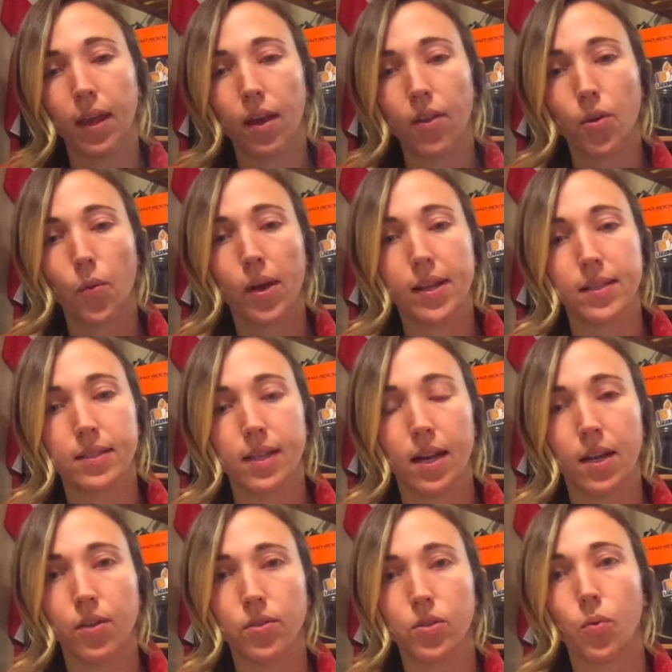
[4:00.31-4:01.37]
other ways that
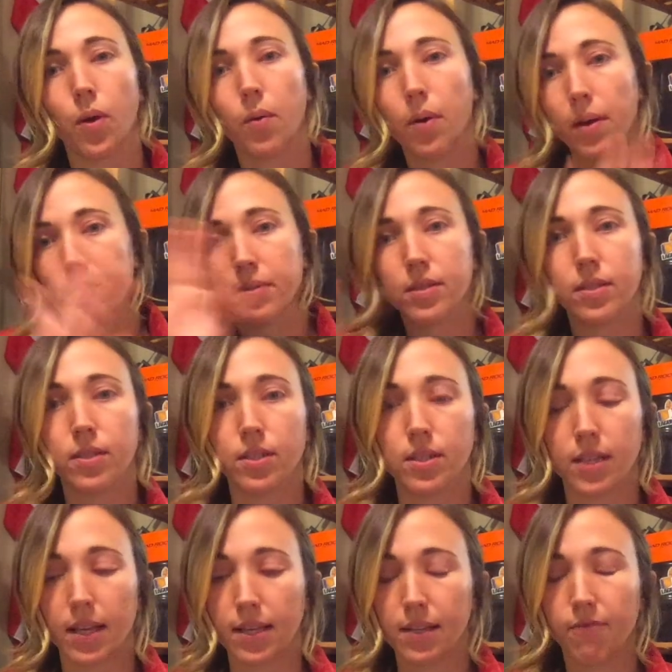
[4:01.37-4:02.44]
I use the wet wipes to just
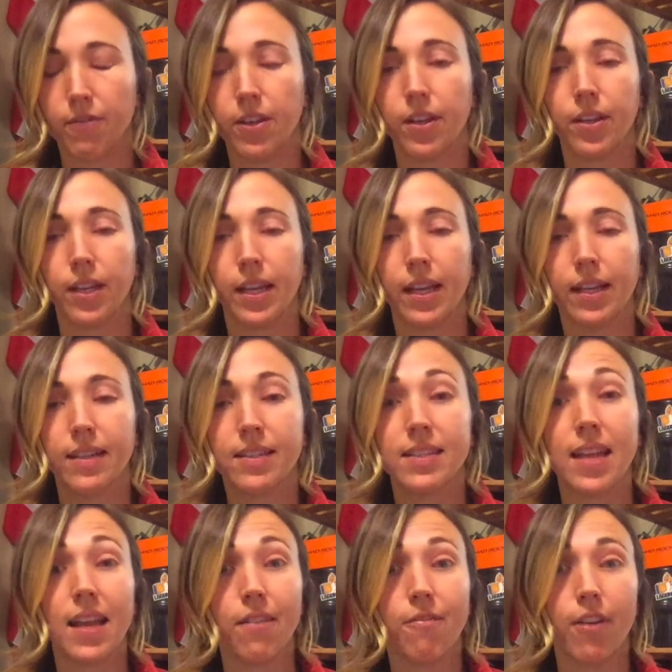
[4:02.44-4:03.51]

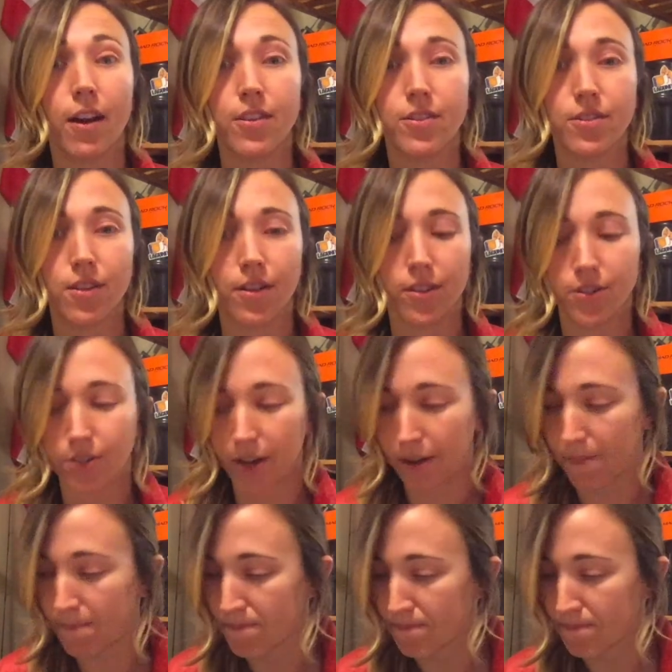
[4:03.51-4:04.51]
staying fresh on the trail.